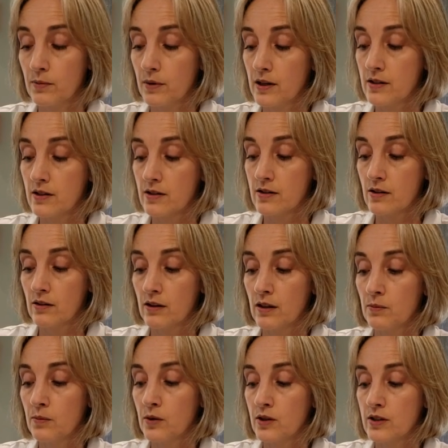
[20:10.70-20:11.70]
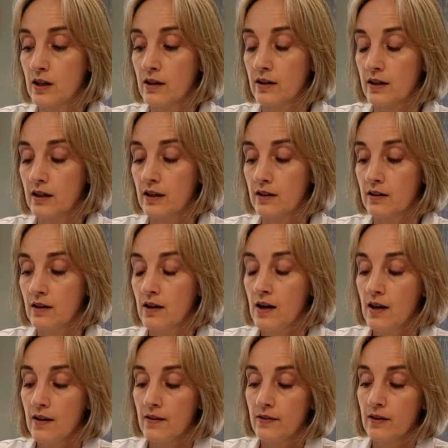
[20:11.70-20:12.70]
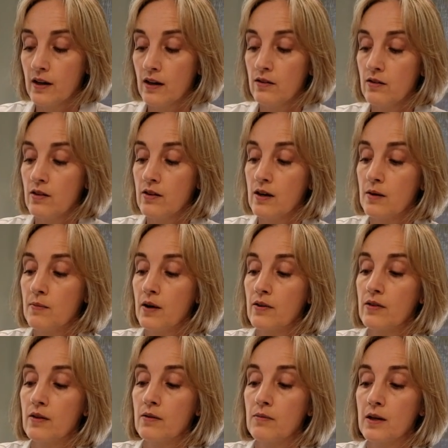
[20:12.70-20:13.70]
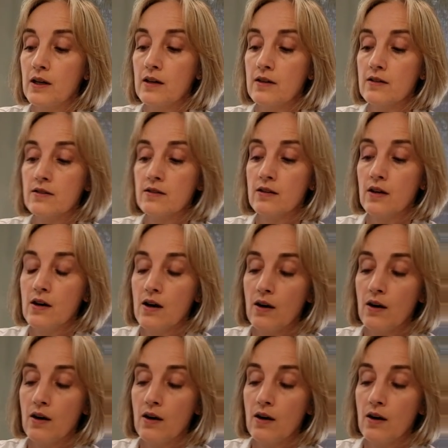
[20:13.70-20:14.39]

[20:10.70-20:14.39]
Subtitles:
braces. They're a little more delicate. The other thing about them is